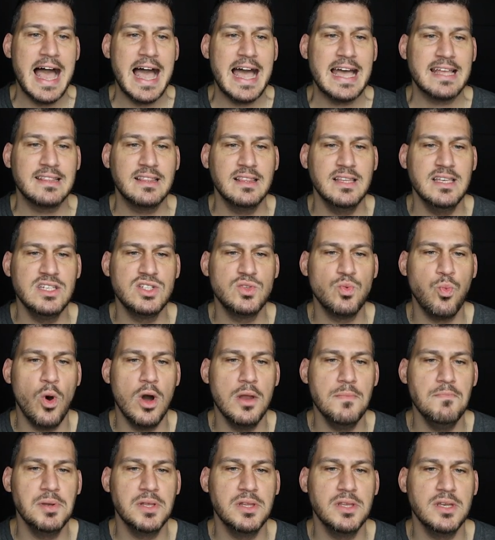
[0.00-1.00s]
At least
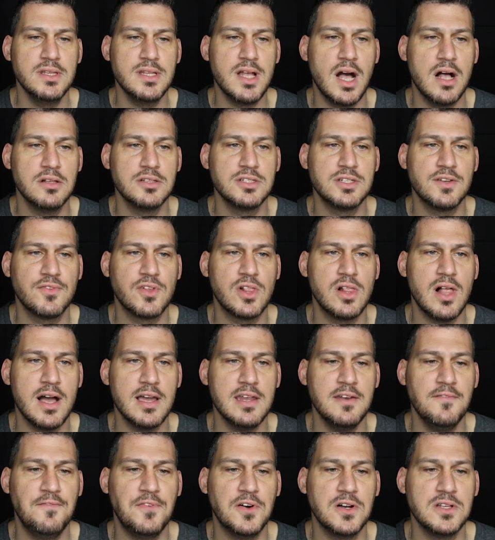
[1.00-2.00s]
$1 billion of
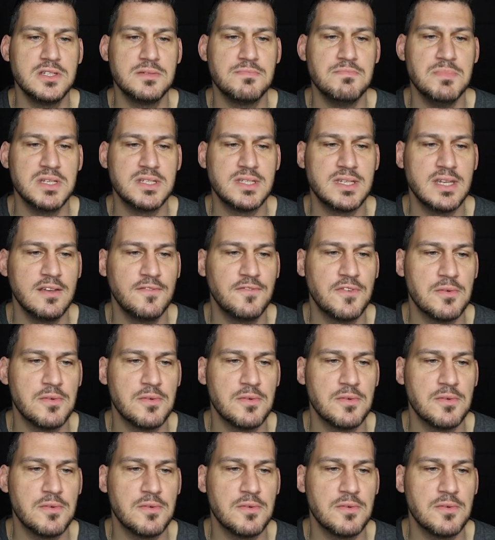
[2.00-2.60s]
client funds missing